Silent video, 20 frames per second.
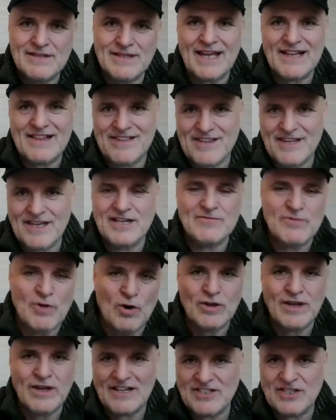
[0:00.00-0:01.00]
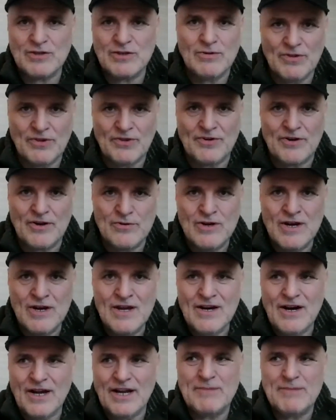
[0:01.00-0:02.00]
He gets sick of all that to-and-throw,
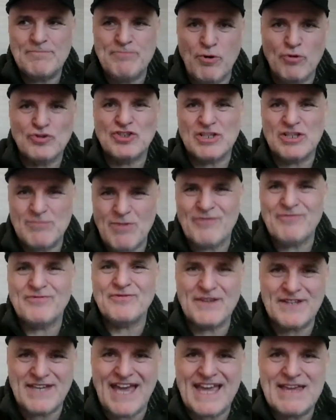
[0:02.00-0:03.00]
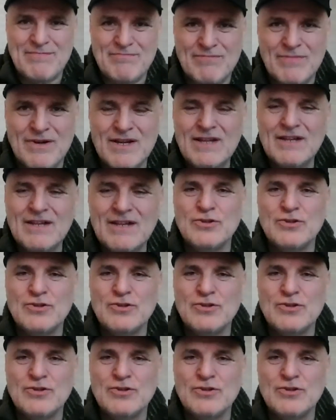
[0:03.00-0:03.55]
and it puts them off the game,